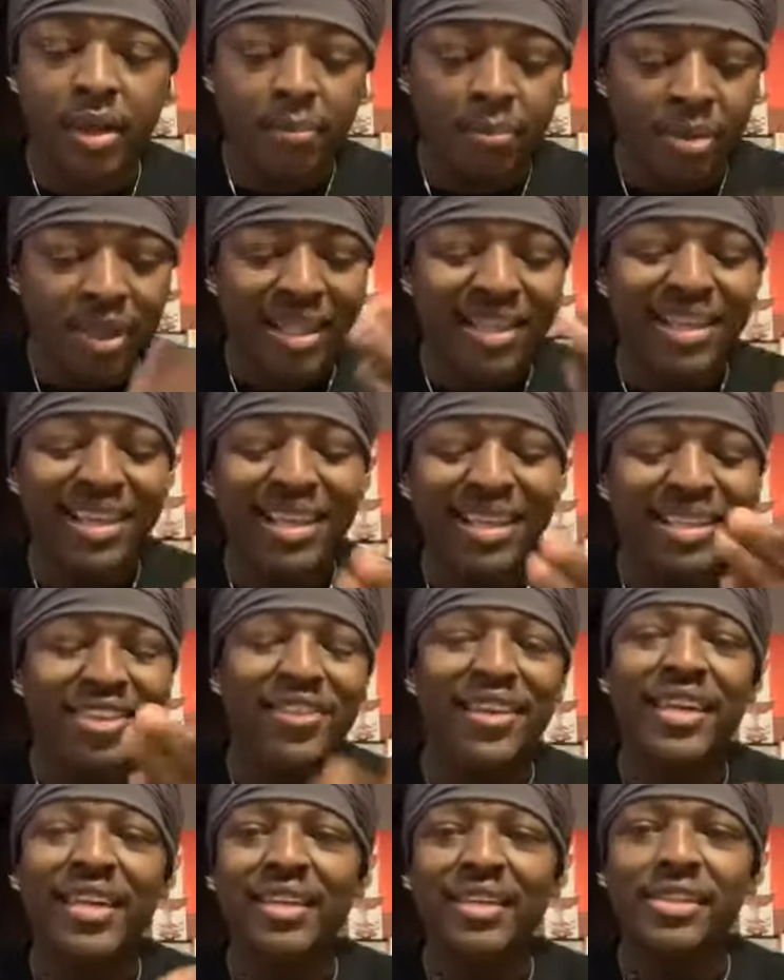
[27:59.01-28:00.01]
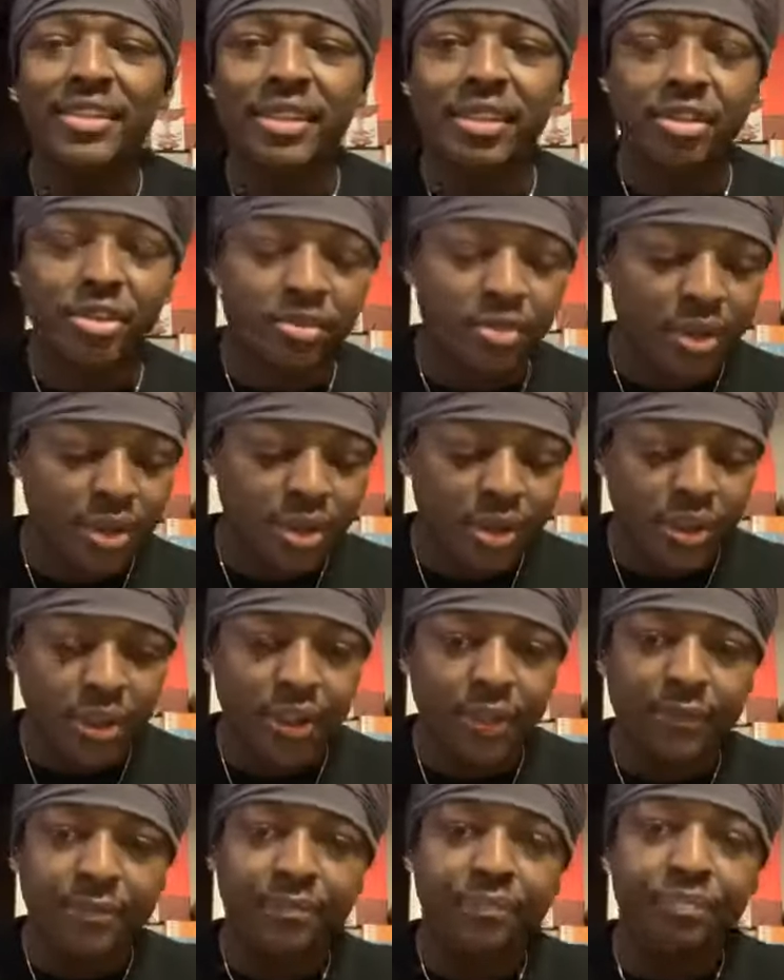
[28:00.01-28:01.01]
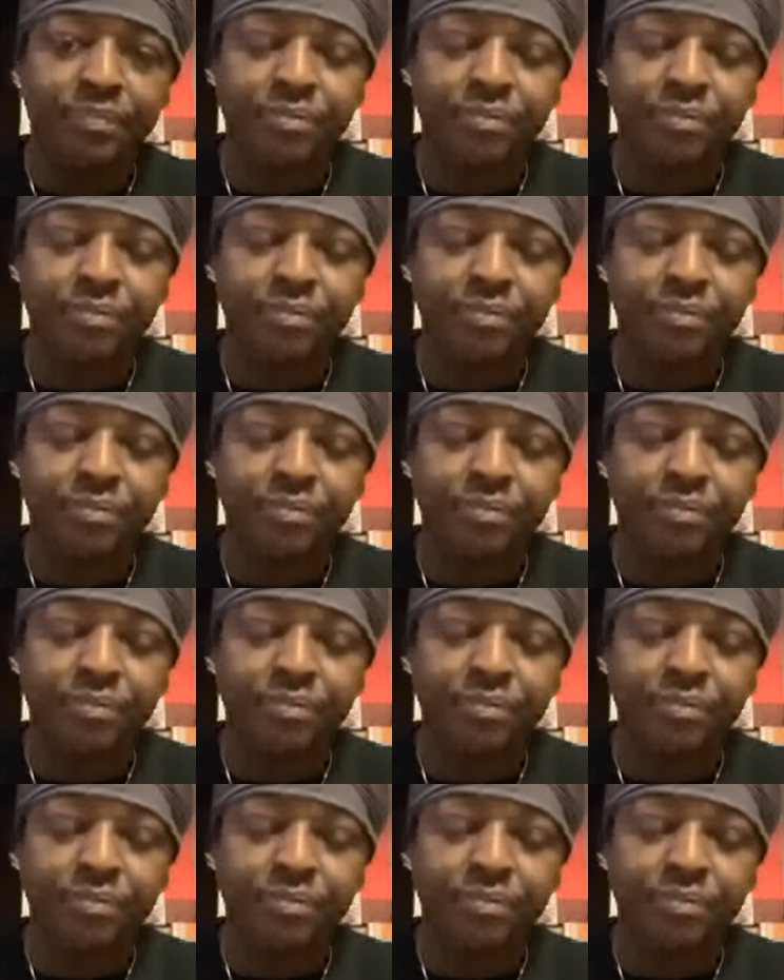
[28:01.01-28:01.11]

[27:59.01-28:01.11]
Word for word: Being in your innocence, you understand?